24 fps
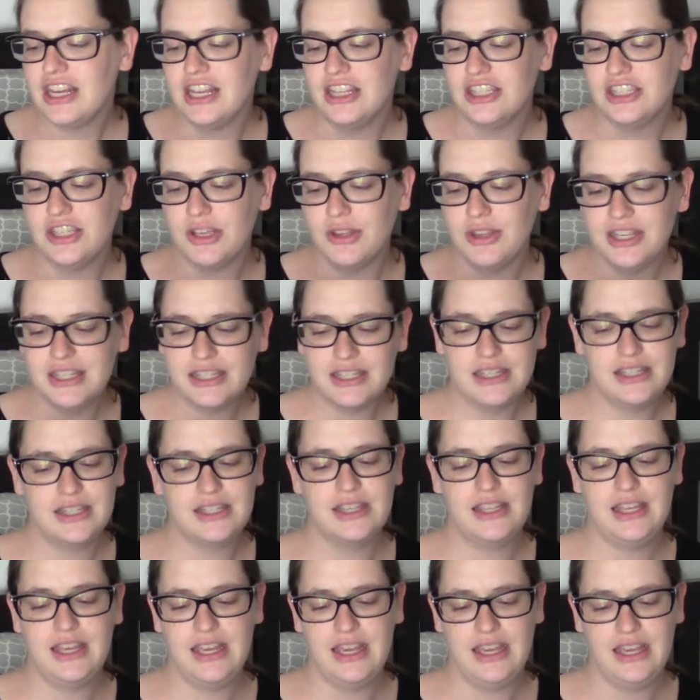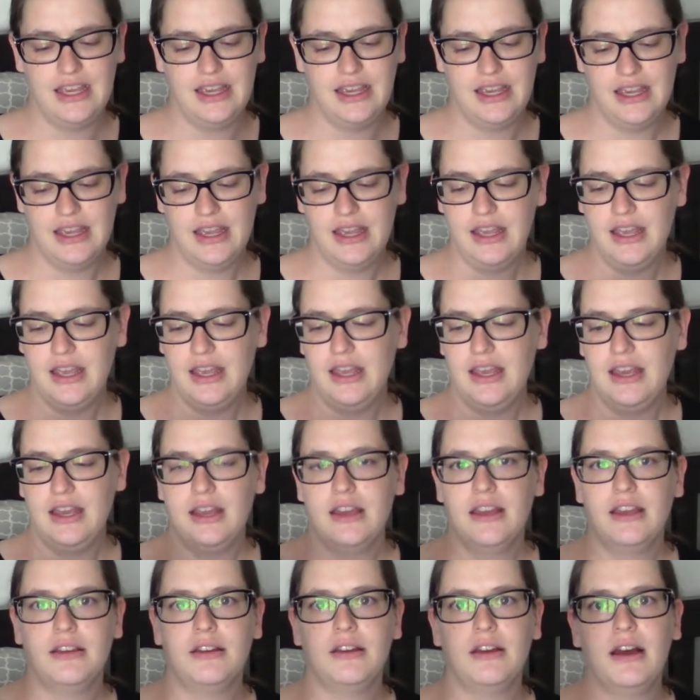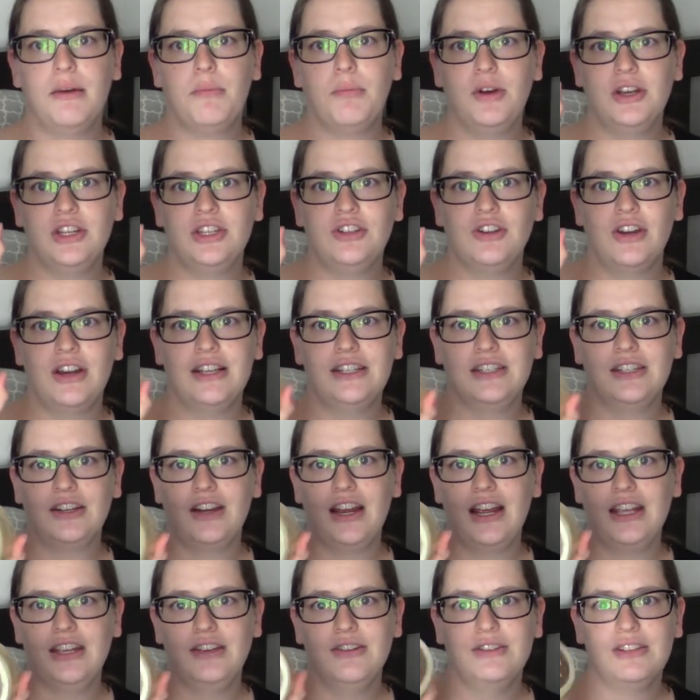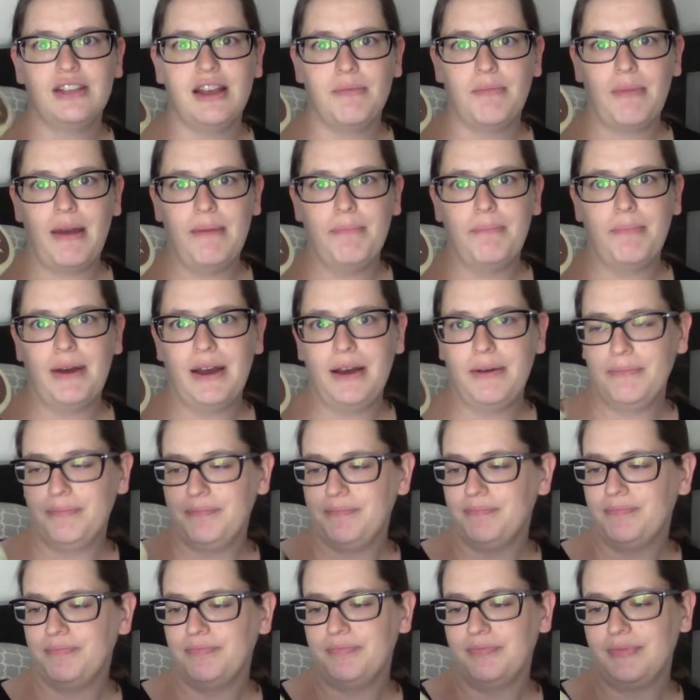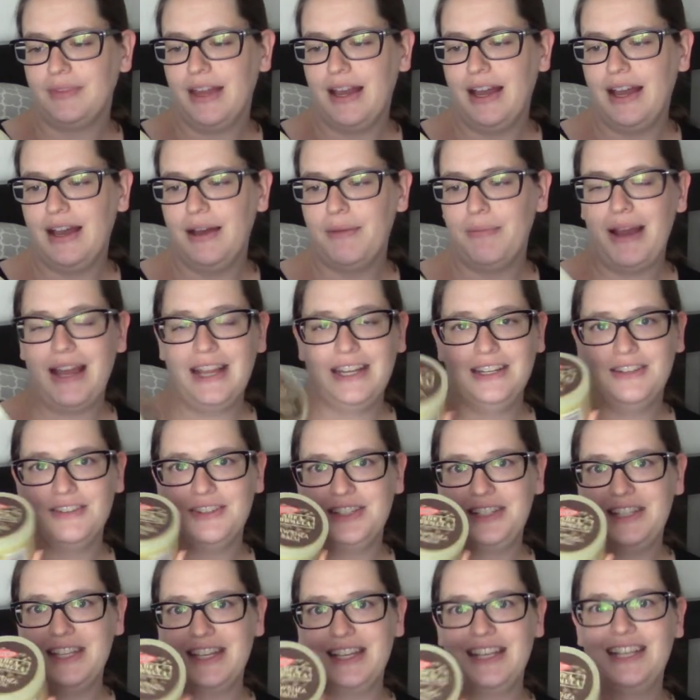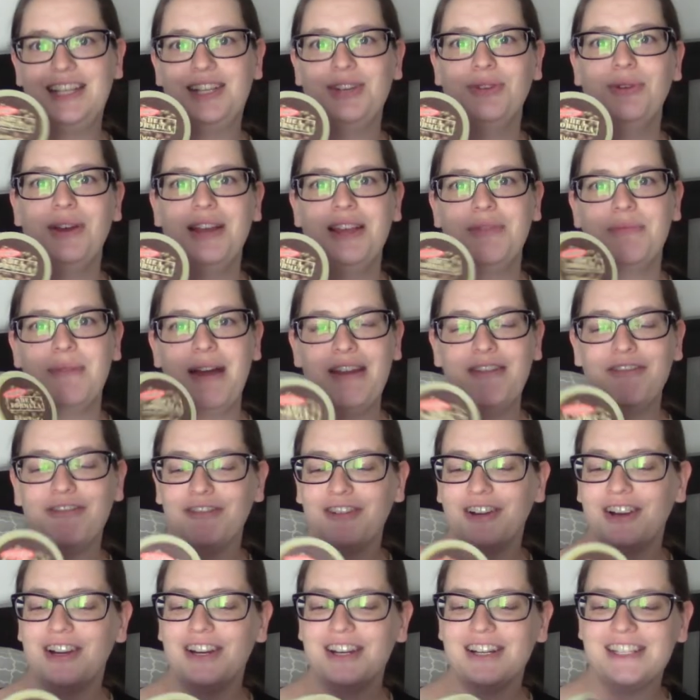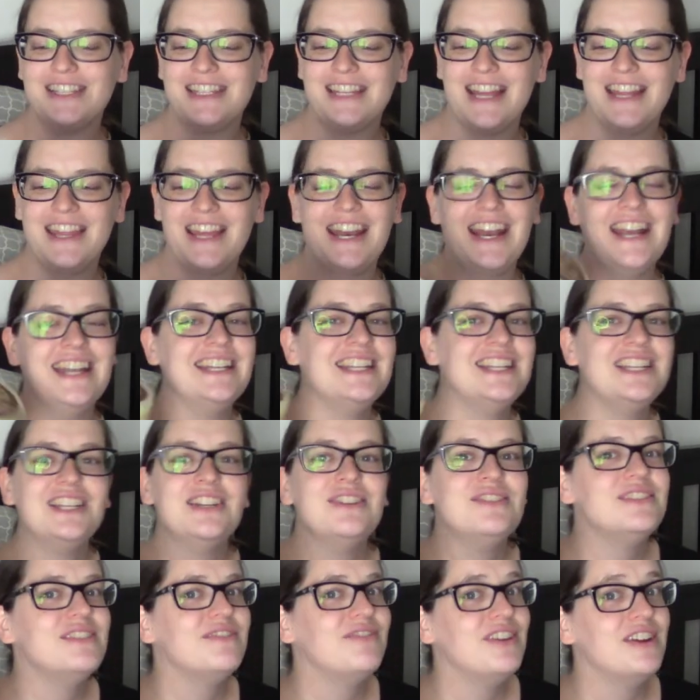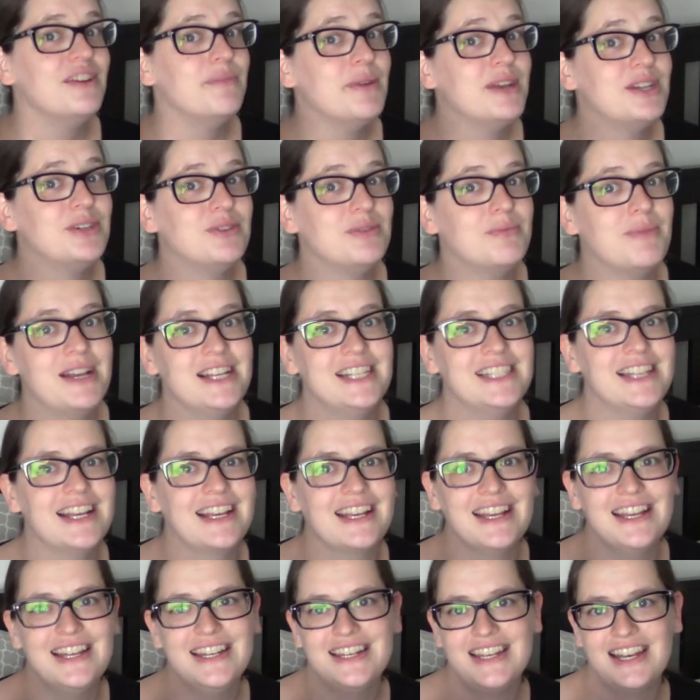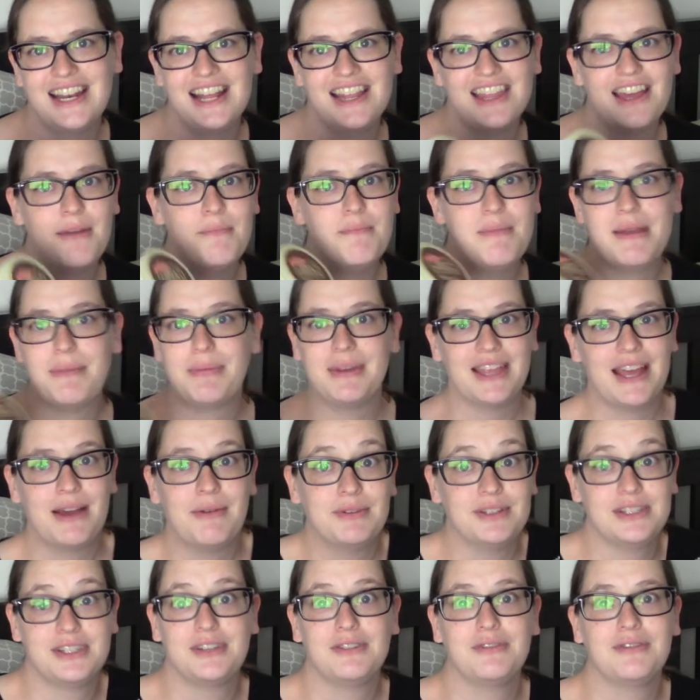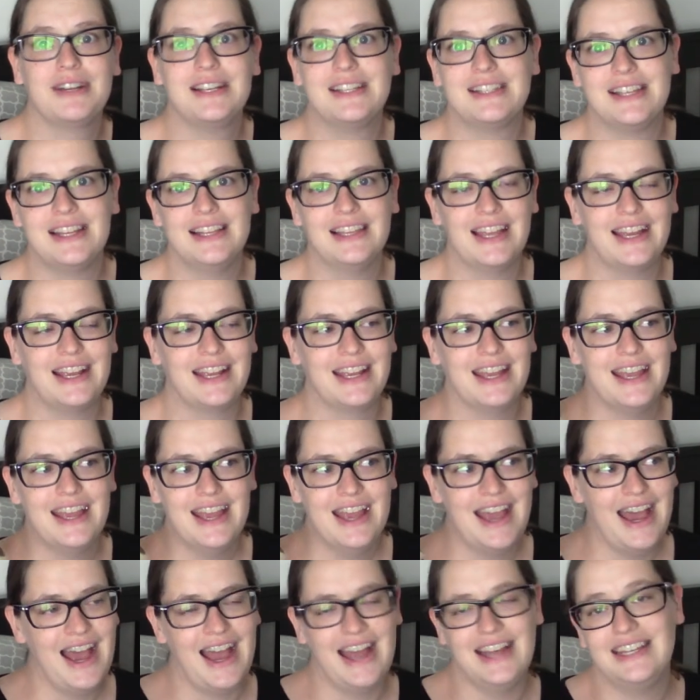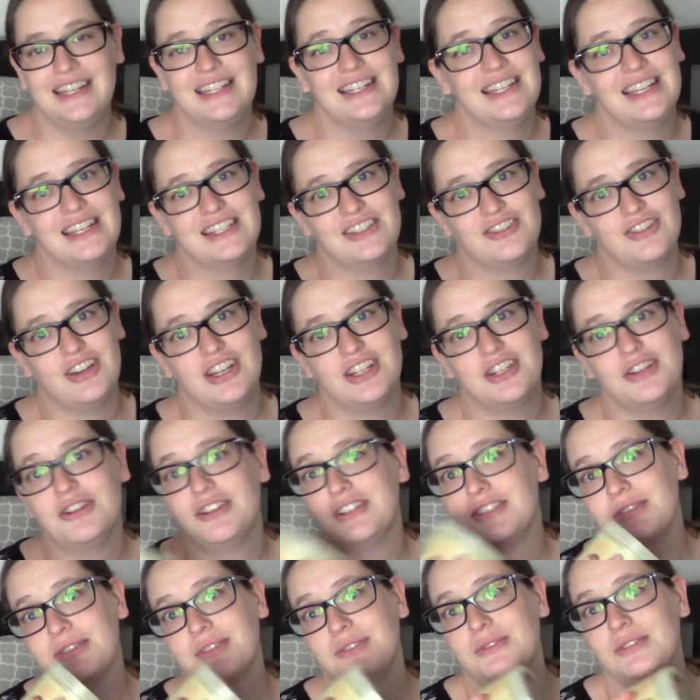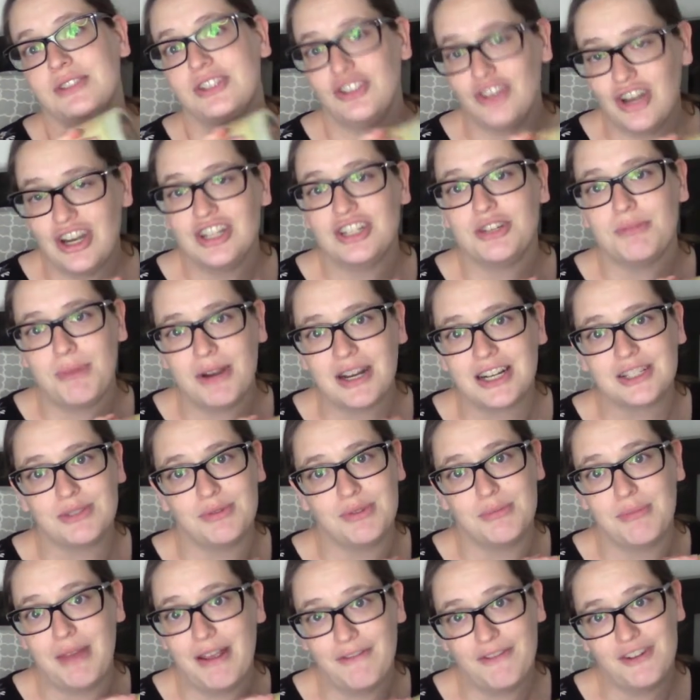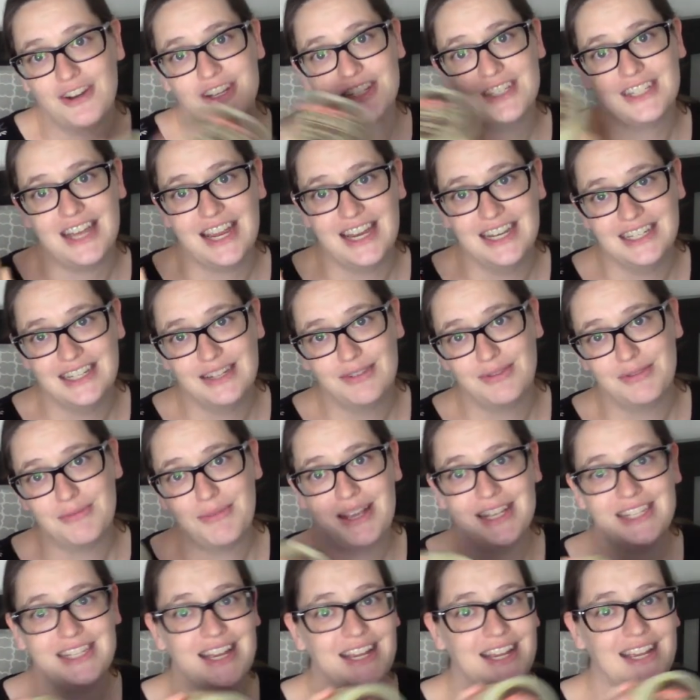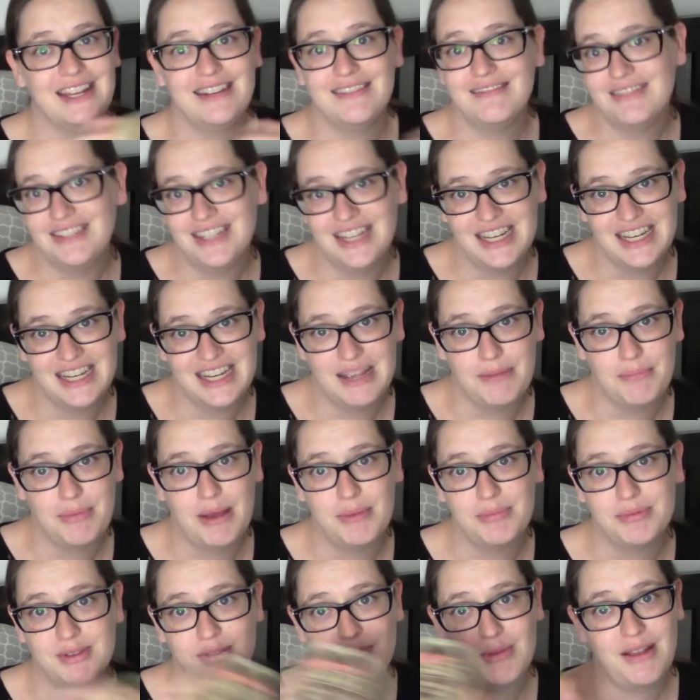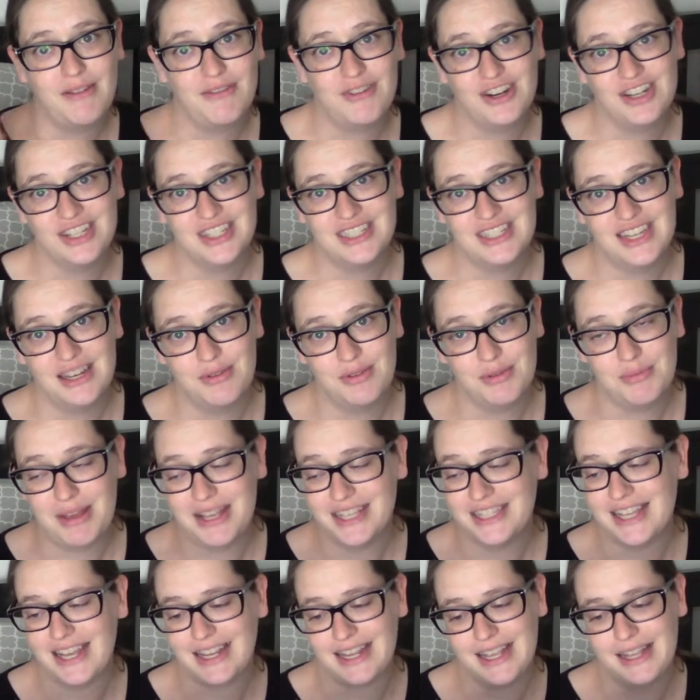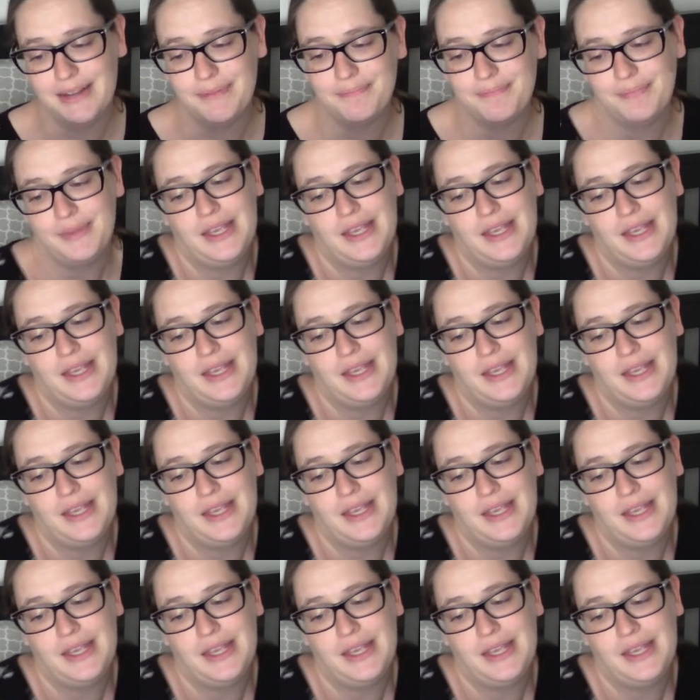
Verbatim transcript: And so this is the uh, moisturizer I use on my bump um, I used this with my first, and then I didn't use it very much with my second, and I thought maybe that was the reason. Like, I didn't get stretch, marks stretch marks with my first, I did with my second, didn't get PUPPPS with my first, did with my second.